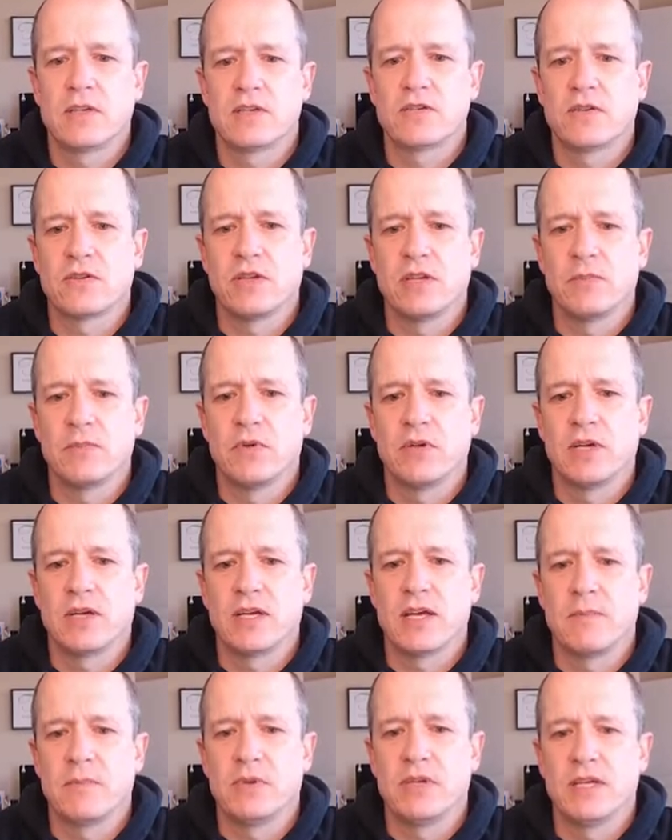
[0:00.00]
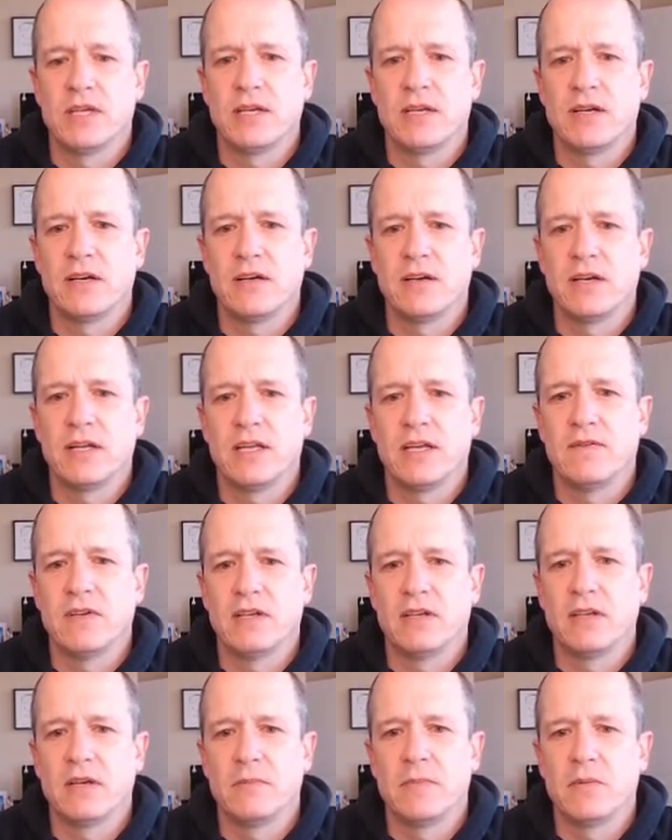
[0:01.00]
certainly put a couple in here to give it
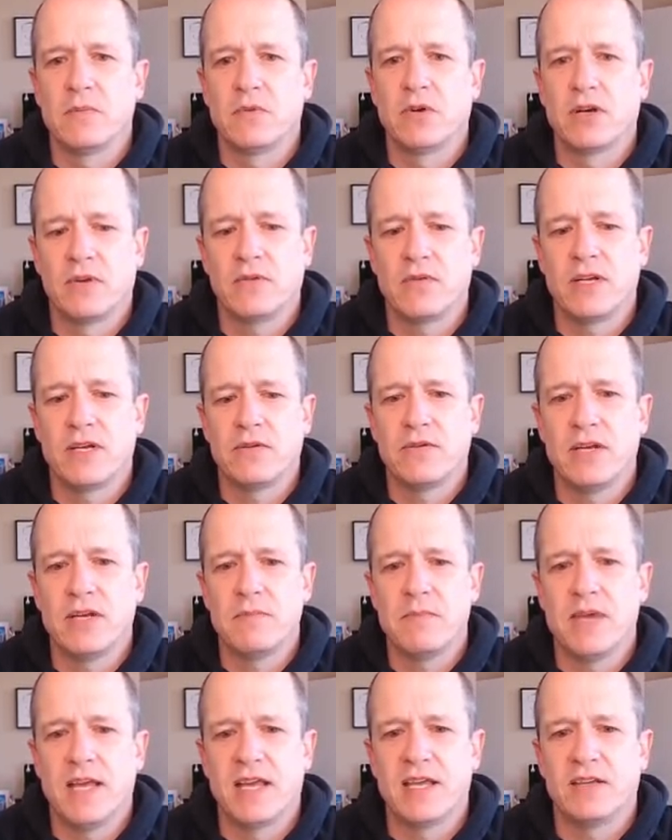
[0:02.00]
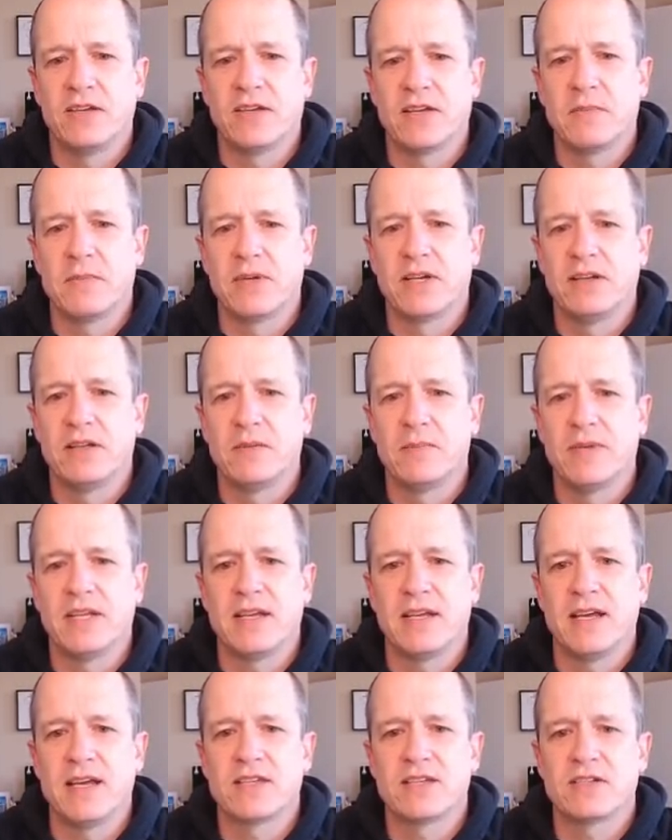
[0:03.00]
a little bit more greenery, make it look a bit a little bit
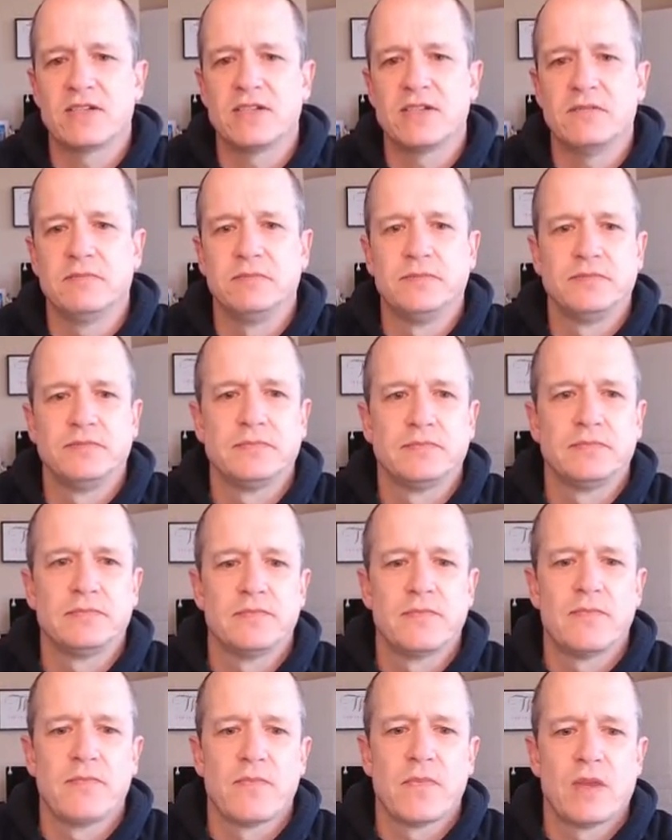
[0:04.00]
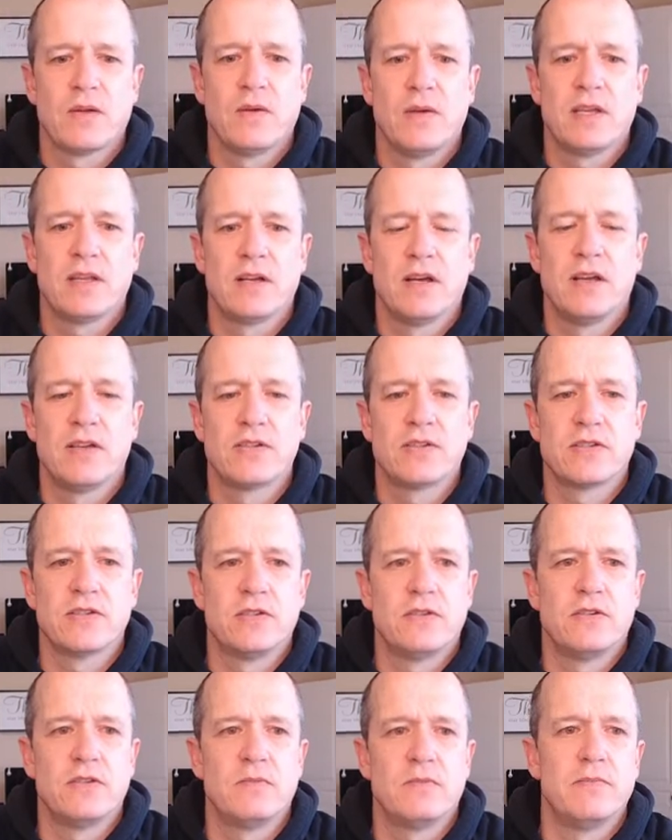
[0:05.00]
nicer. You can
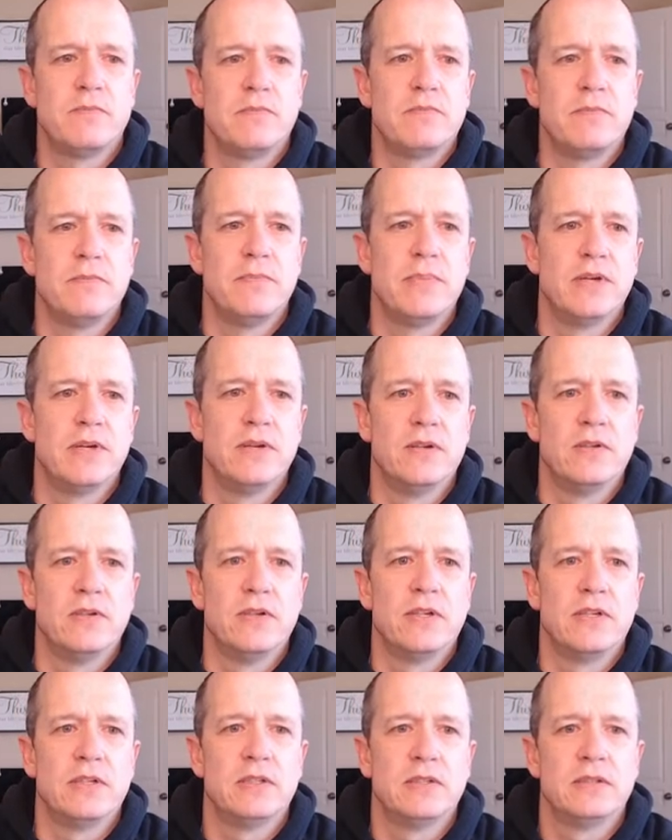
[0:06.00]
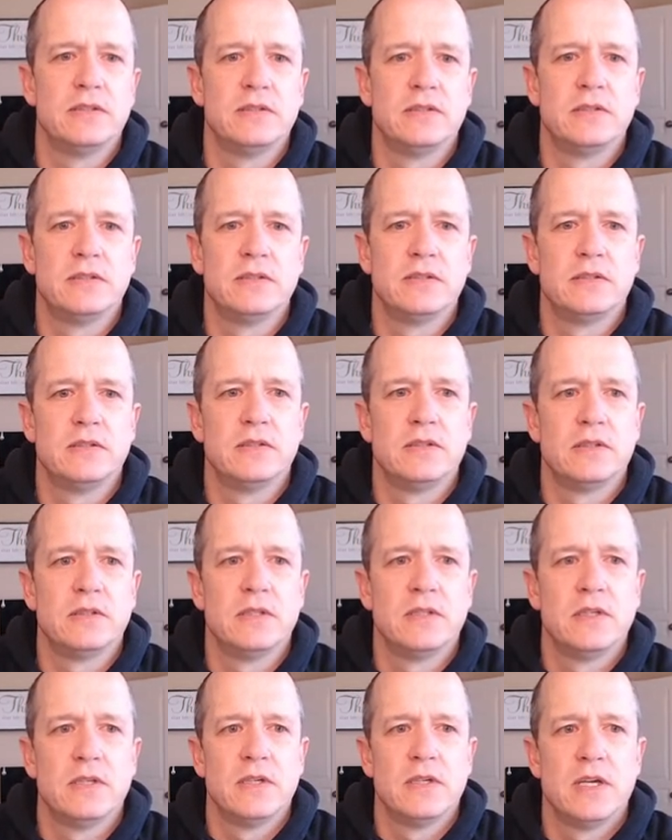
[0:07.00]
also build,
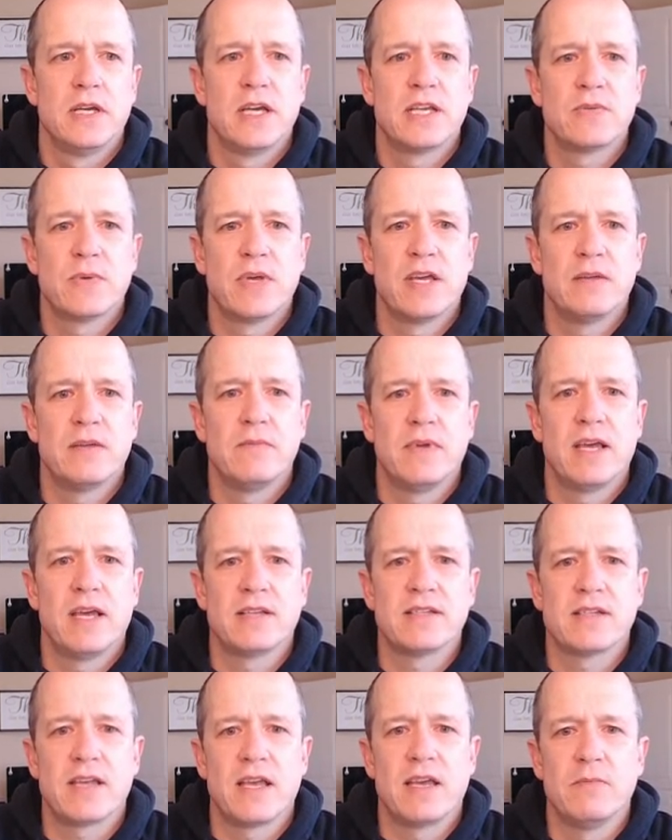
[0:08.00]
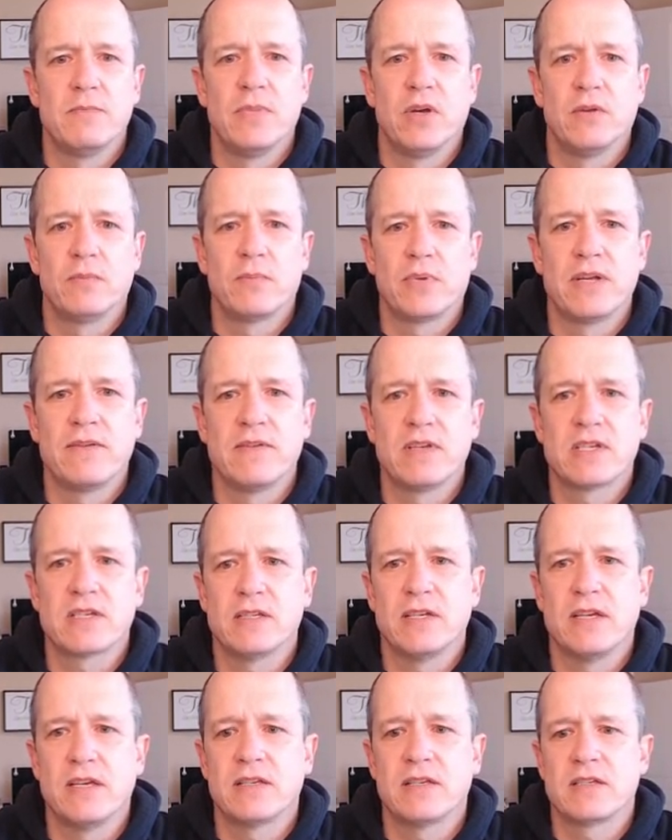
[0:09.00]
as we had as I had built
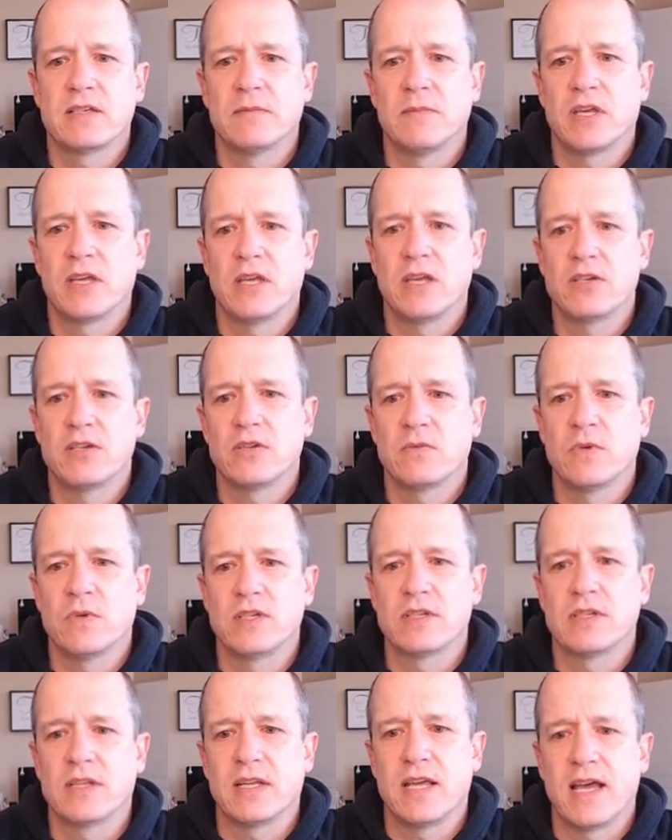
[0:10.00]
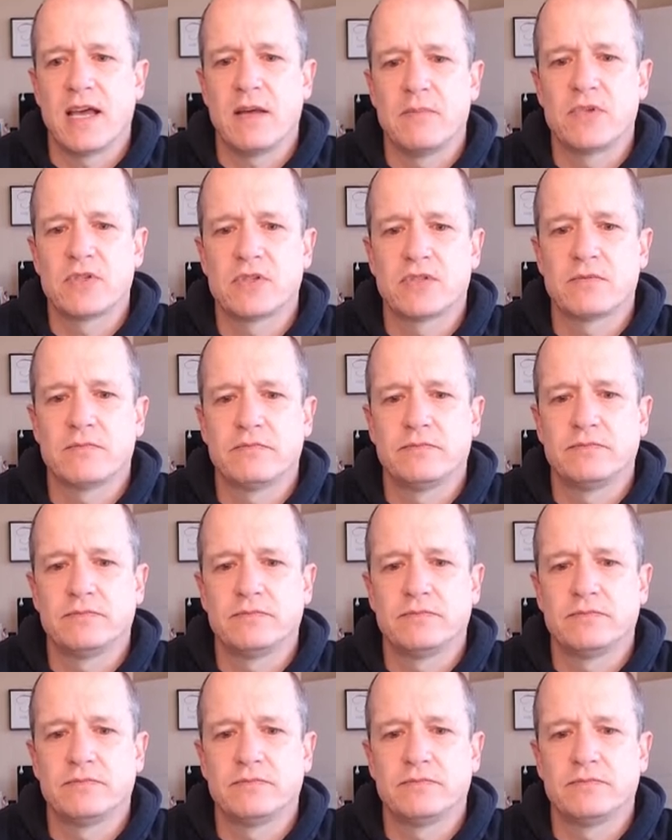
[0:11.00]
previously, some acacia wood slabs.